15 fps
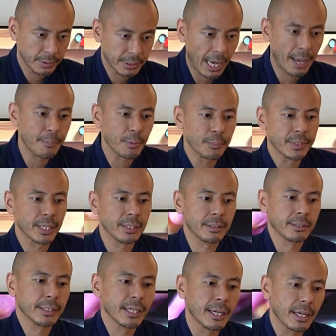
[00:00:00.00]
type of
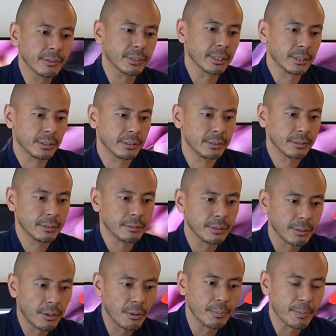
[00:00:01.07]
the character
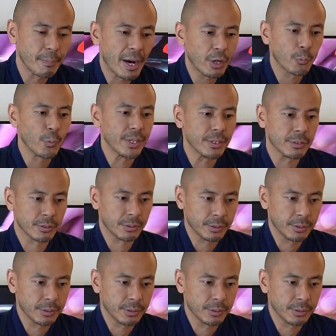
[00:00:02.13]
of the buckwheat